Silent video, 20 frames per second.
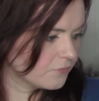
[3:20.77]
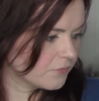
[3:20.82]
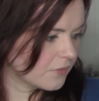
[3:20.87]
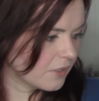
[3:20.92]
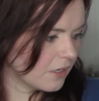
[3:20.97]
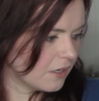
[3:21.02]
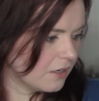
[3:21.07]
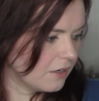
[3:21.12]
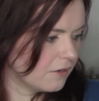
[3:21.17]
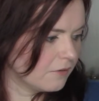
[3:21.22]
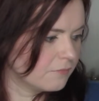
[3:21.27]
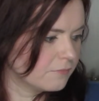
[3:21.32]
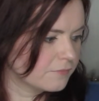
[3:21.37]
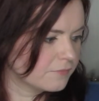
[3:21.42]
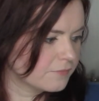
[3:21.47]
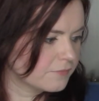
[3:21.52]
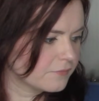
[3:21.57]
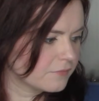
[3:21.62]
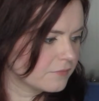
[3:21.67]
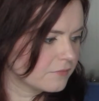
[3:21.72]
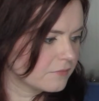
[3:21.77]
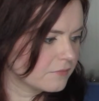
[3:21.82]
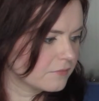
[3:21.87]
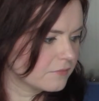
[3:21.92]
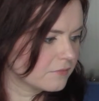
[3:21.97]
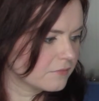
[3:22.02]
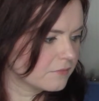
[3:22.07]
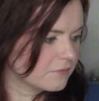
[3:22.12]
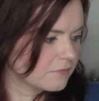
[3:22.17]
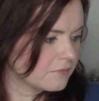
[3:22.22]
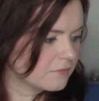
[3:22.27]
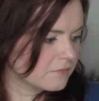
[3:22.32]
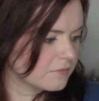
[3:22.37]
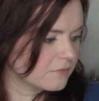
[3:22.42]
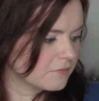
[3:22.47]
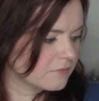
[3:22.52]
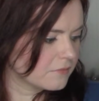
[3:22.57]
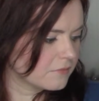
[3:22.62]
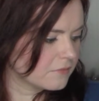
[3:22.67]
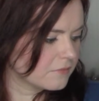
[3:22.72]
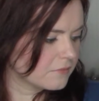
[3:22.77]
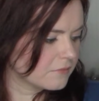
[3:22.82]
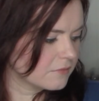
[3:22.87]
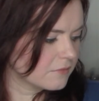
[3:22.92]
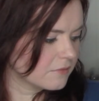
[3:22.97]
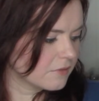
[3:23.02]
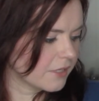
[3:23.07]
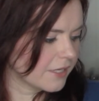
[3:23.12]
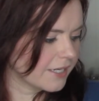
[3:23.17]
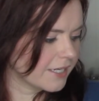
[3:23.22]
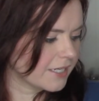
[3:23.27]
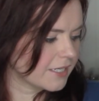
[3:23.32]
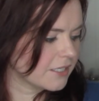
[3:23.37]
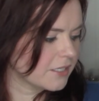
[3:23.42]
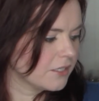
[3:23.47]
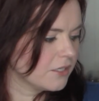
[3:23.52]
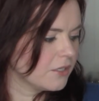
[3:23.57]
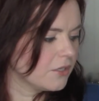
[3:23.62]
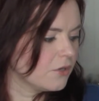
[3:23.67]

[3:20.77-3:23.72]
of like